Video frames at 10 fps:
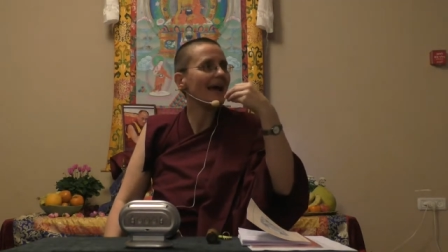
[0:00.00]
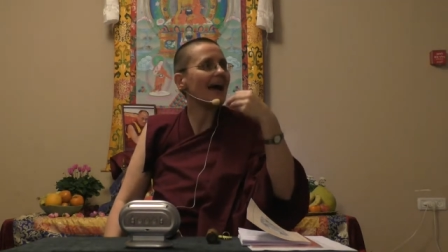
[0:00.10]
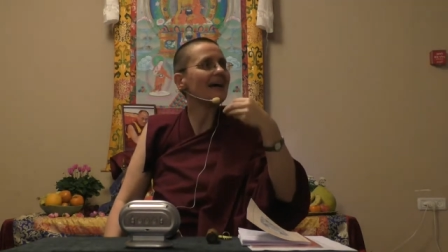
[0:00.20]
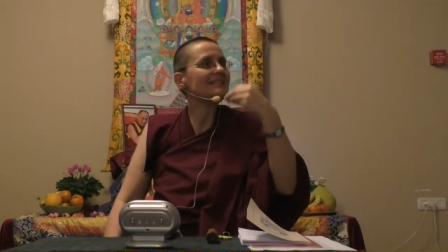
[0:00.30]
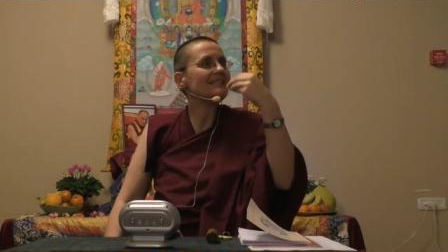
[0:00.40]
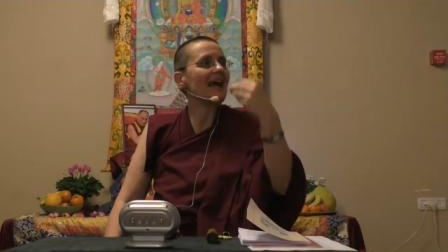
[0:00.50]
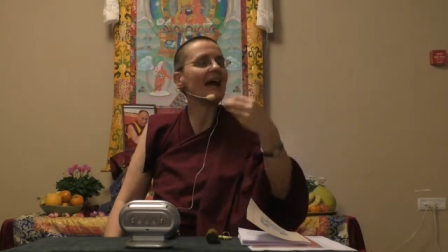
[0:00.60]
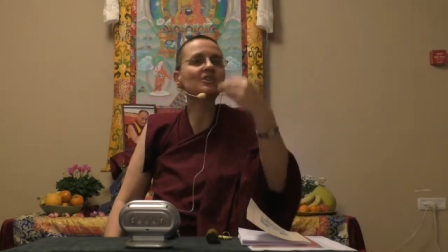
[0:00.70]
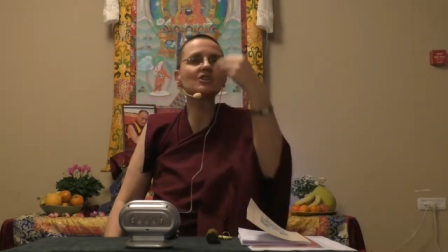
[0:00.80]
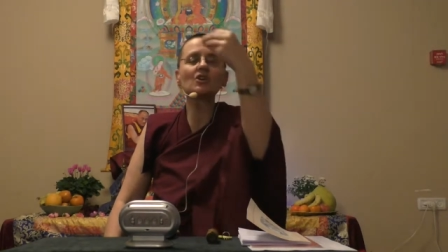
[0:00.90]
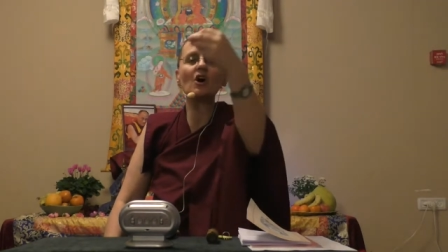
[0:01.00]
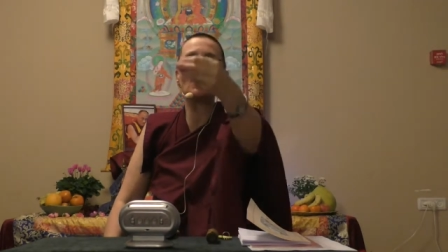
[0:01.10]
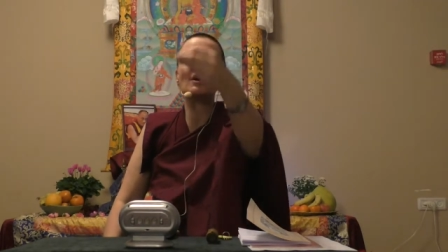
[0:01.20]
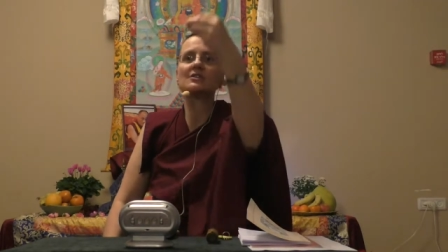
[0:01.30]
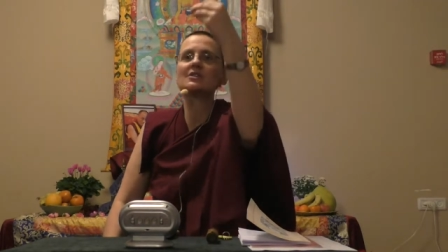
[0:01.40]
as the actual
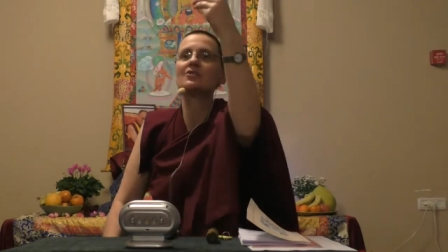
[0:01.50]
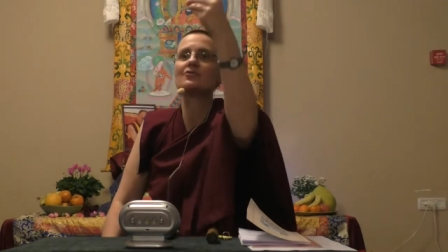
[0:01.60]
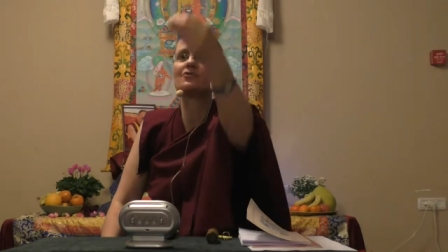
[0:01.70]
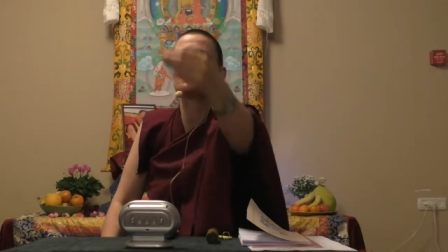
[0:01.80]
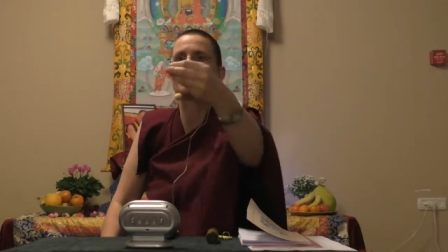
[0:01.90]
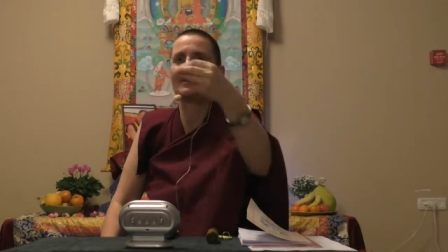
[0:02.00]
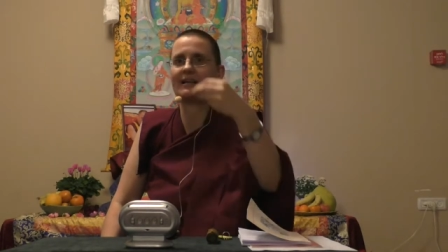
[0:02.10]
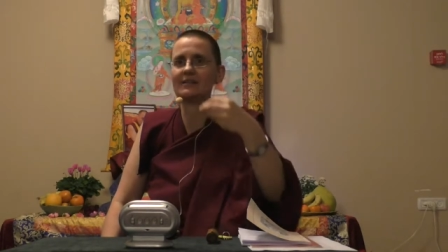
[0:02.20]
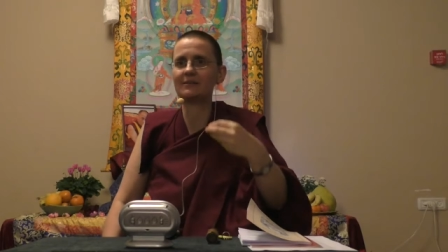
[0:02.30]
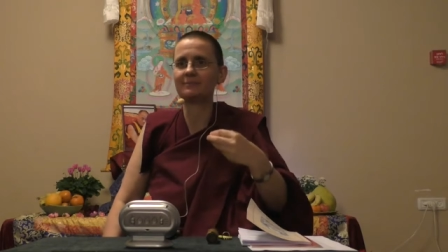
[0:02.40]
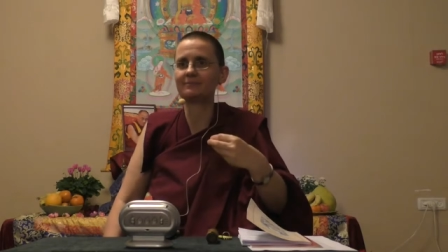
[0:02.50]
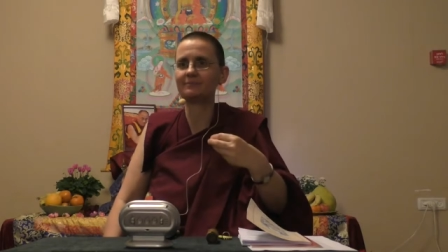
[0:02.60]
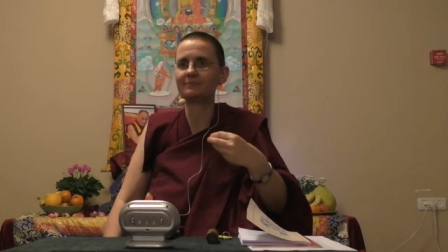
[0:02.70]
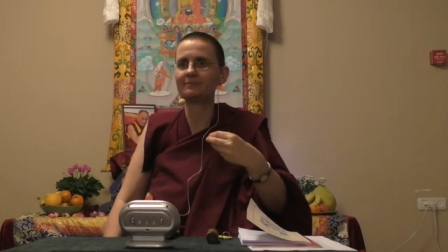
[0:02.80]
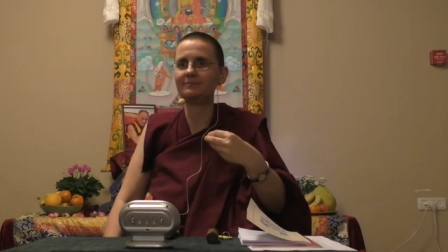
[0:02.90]
cause for that.
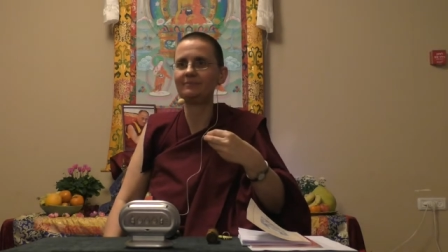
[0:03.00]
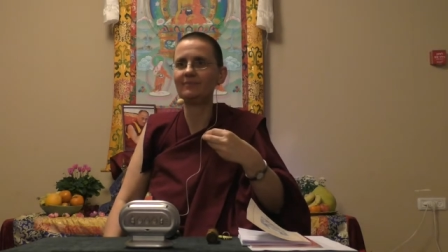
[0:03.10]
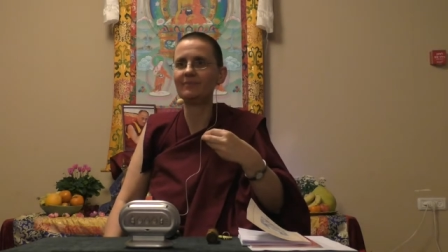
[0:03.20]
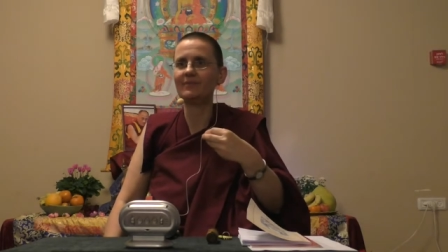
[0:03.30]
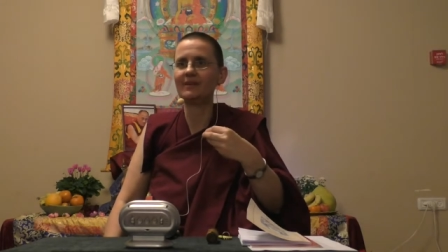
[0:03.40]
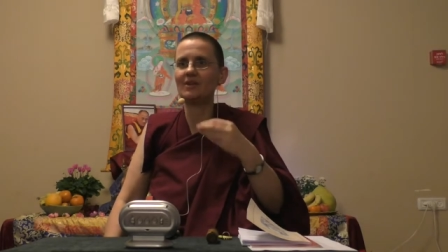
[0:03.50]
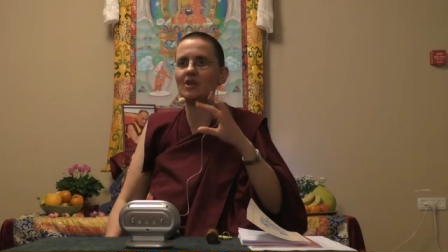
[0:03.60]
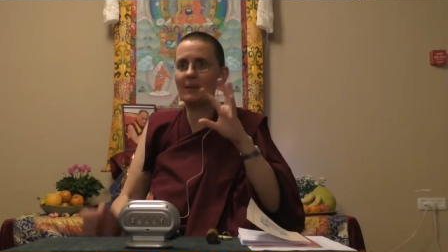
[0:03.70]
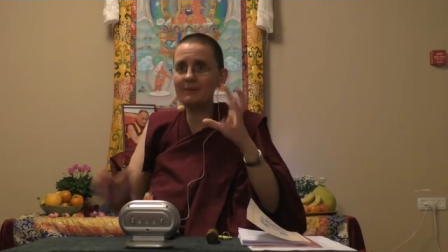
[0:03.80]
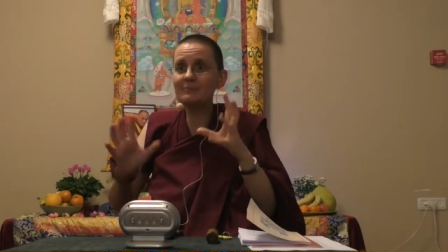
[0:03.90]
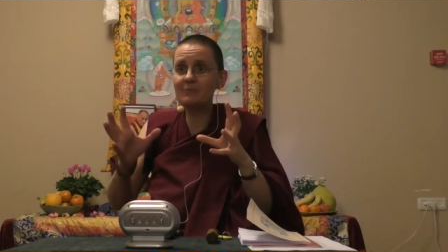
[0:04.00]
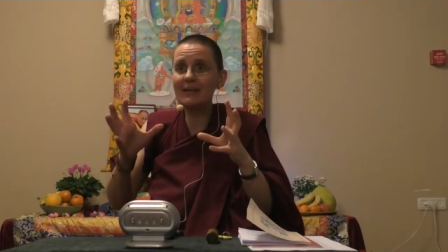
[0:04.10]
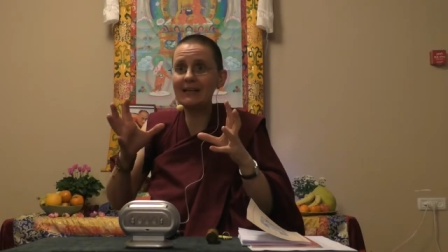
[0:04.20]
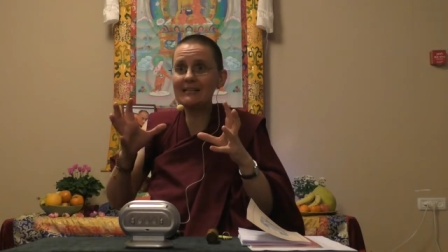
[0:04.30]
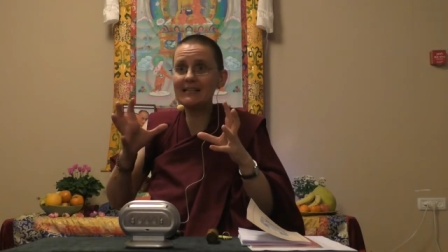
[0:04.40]
Am I
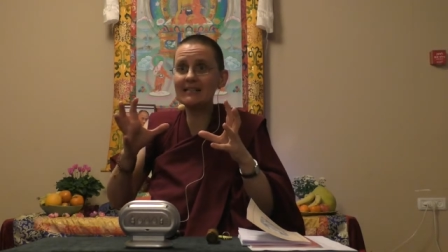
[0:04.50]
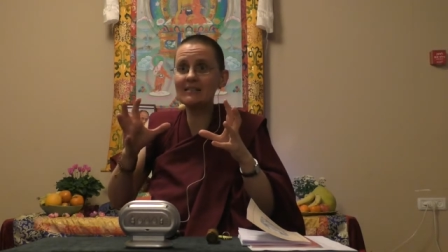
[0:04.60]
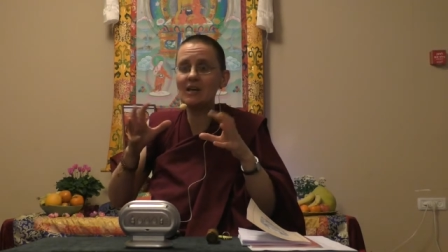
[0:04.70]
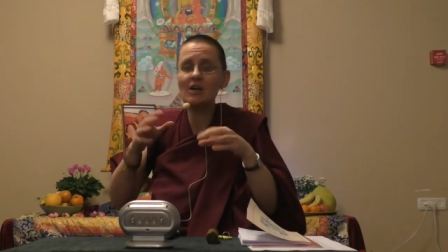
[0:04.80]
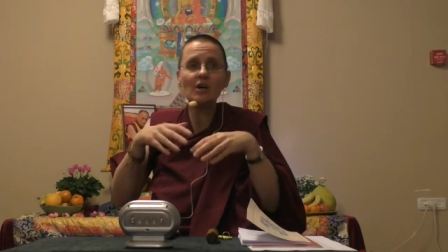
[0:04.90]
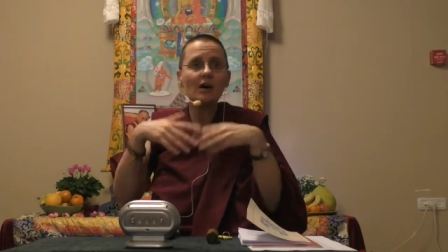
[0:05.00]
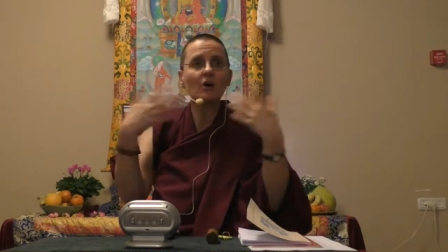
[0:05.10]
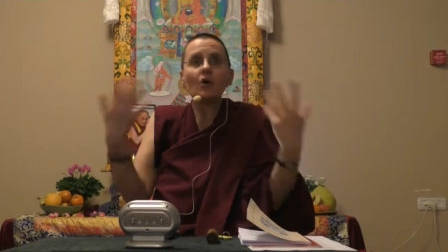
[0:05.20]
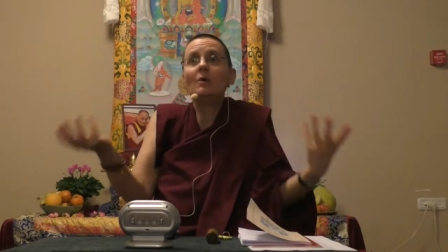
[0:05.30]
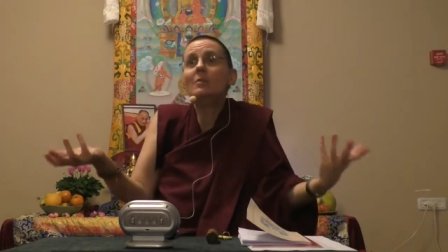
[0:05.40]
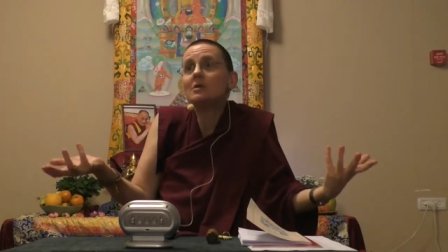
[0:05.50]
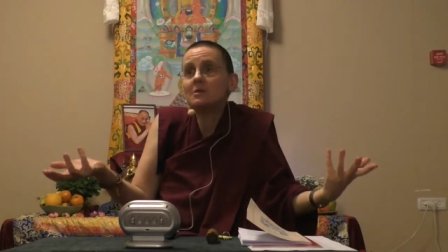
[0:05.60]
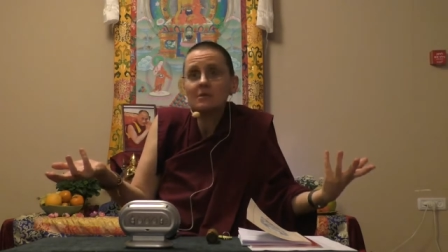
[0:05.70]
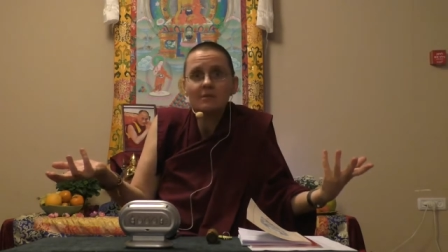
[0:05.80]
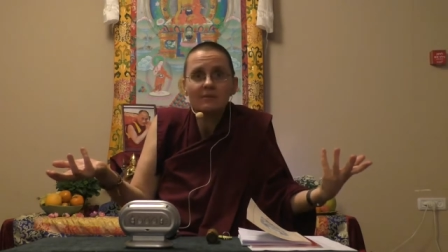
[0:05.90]
making sense?
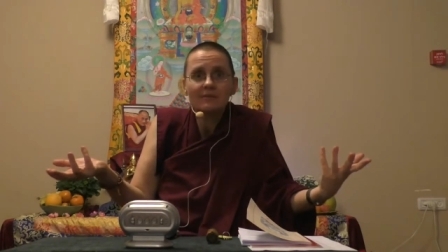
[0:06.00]
Chos!